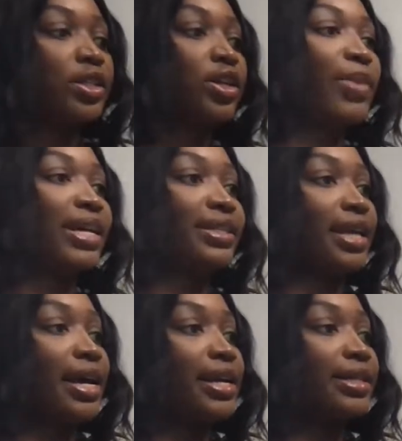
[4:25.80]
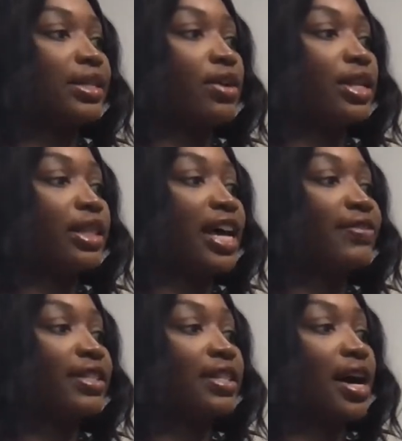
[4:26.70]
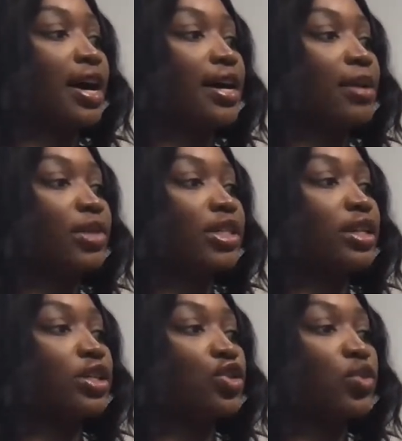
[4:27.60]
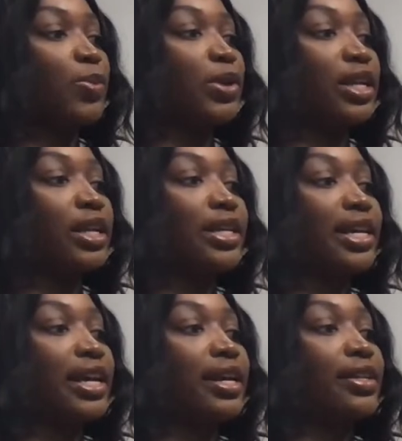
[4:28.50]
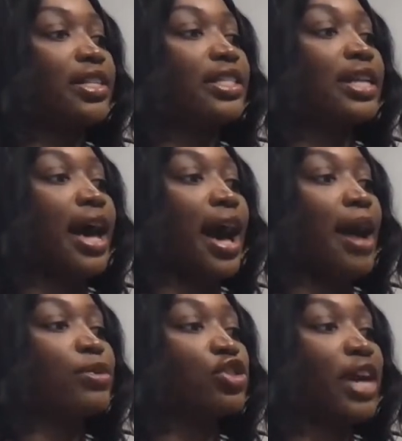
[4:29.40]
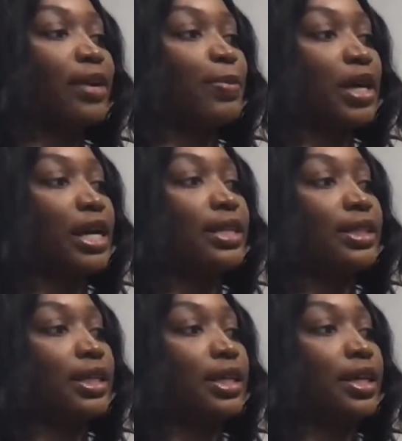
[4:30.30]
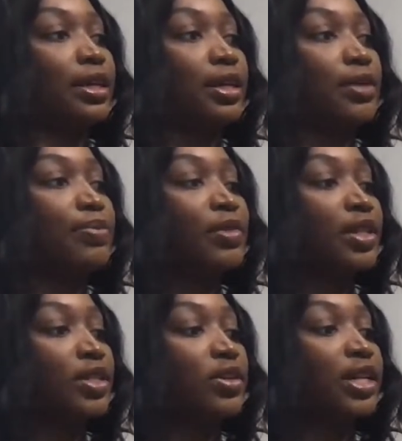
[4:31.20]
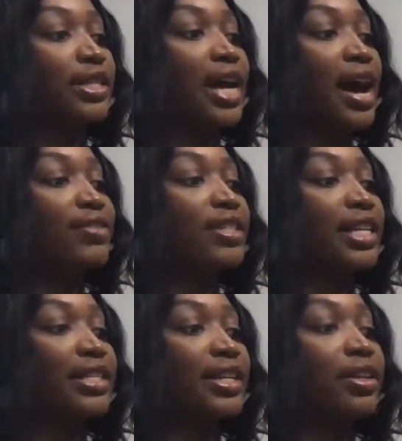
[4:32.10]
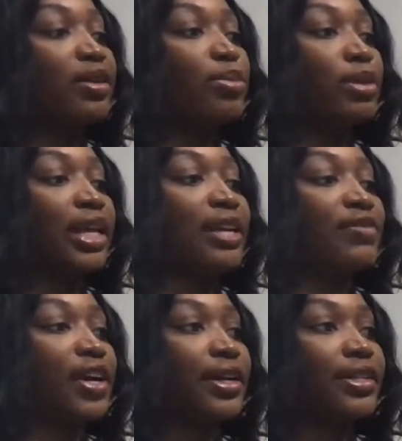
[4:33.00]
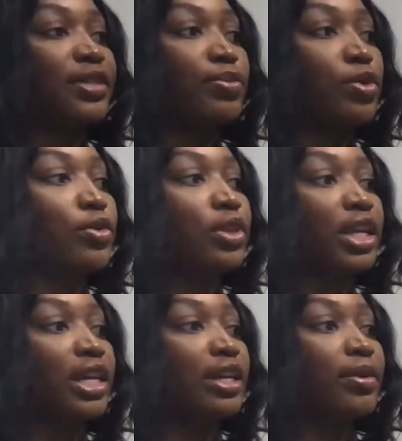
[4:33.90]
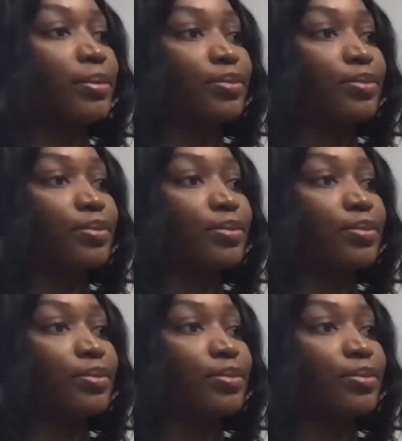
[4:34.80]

So my cyan is on the left side. I'm just going to sweep it in. Again, this is an abstract painting. So it doesn't have to necessarily blend very smoothly.